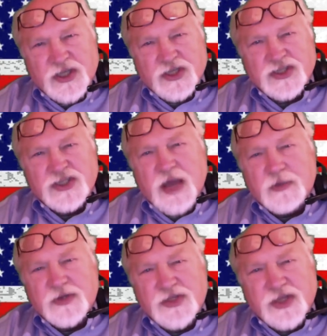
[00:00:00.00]
and
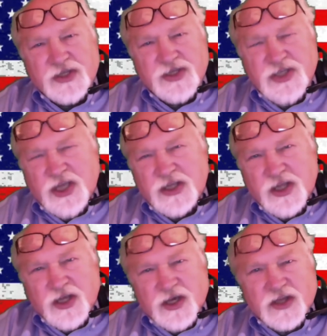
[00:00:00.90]
establish the consent
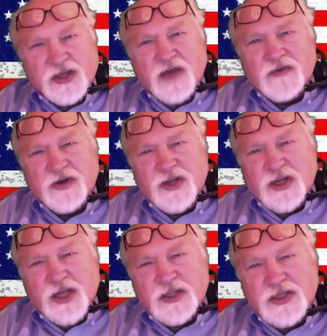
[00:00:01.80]
of the governed in
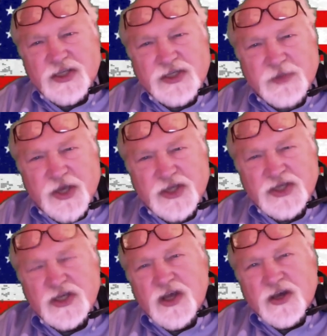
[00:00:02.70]

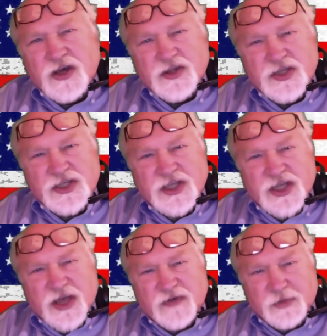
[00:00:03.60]
anticipation of this
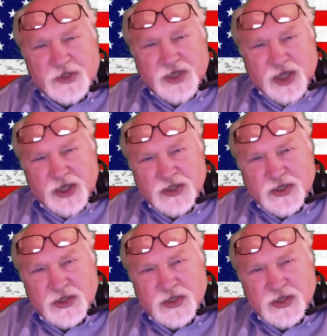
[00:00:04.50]
inevitable change.